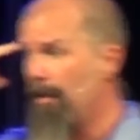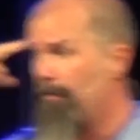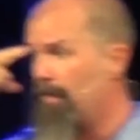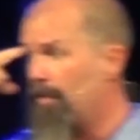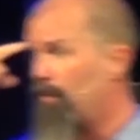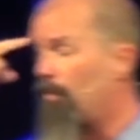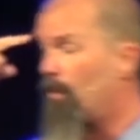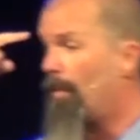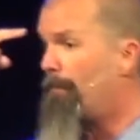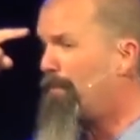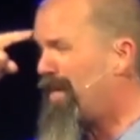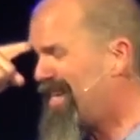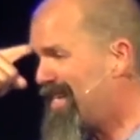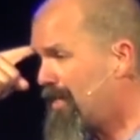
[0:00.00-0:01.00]
Remember,
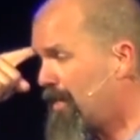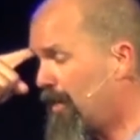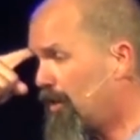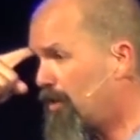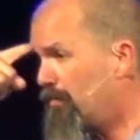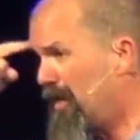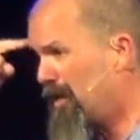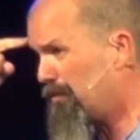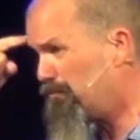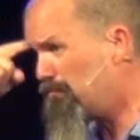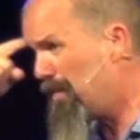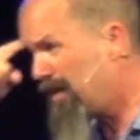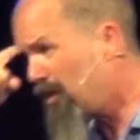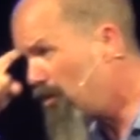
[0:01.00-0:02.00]
repentance means
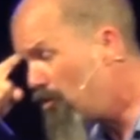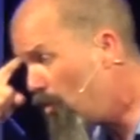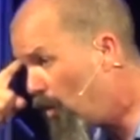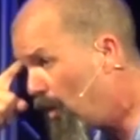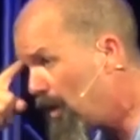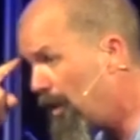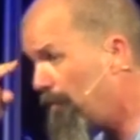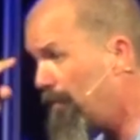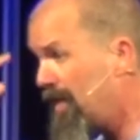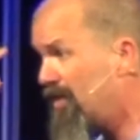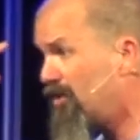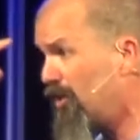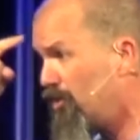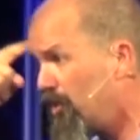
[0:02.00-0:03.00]
metanoia,
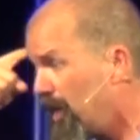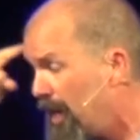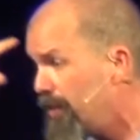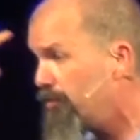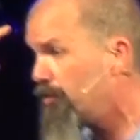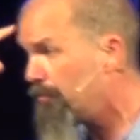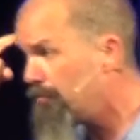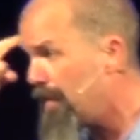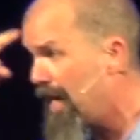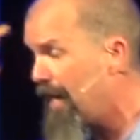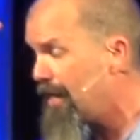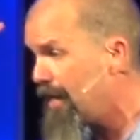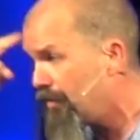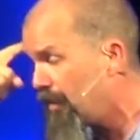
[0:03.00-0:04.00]
means to change your
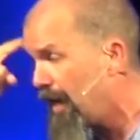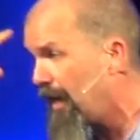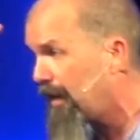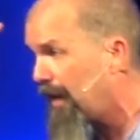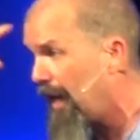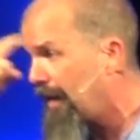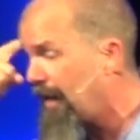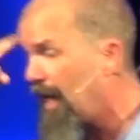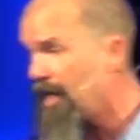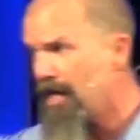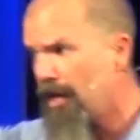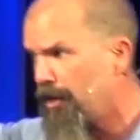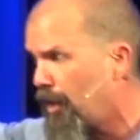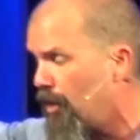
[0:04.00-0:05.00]
mind and think like God,
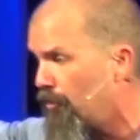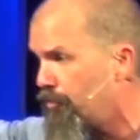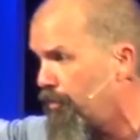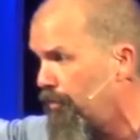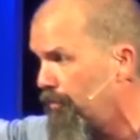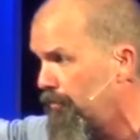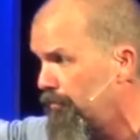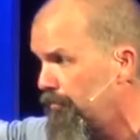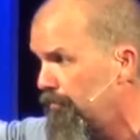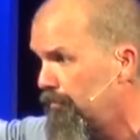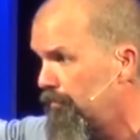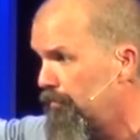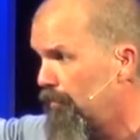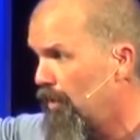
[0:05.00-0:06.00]
not the culture,
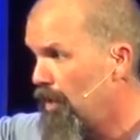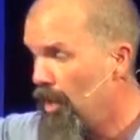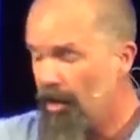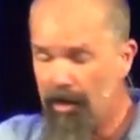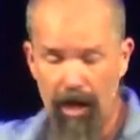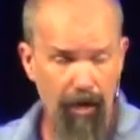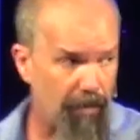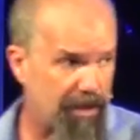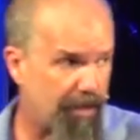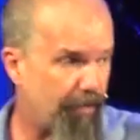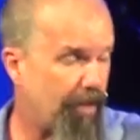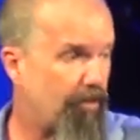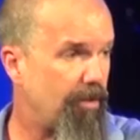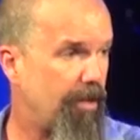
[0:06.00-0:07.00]
not what
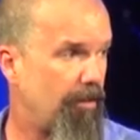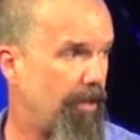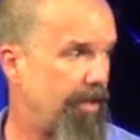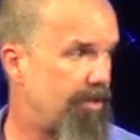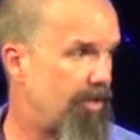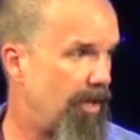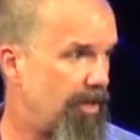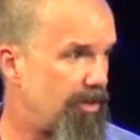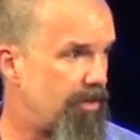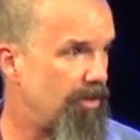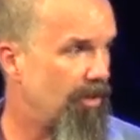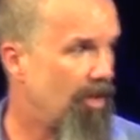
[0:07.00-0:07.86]
somebody on the internet says,